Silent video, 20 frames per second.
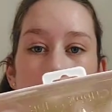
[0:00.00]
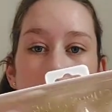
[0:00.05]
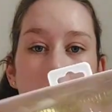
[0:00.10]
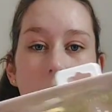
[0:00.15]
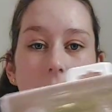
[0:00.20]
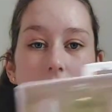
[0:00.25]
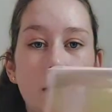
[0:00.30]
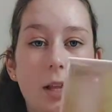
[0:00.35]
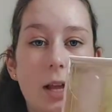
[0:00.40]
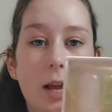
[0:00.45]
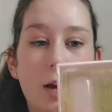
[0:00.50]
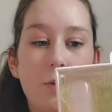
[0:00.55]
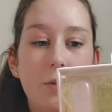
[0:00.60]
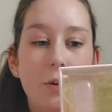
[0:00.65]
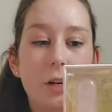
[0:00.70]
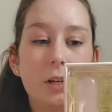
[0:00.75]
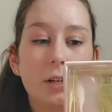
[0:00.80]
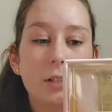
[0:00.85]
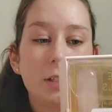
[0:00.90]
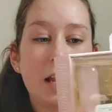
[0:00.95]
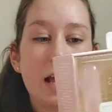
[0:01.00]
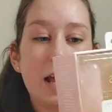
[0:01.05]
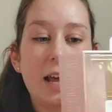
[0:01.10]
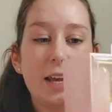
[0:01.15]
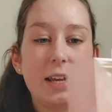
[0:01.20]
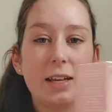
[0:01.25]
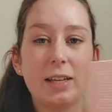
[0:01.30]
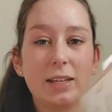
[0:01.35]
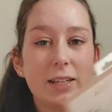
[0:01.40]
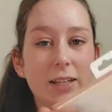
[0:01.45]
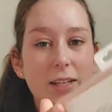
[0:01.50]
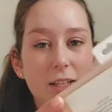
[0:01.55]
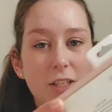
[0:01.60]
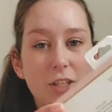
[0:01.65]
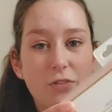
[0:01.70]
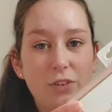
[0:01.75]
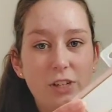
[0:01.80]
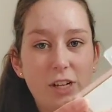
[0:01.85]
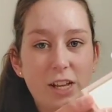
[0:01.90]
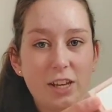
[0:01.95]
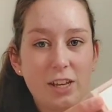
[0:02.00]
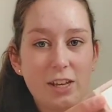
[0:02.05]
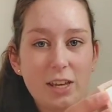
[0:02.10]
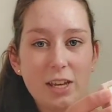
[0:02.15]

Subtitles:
This is how it looks like. It's really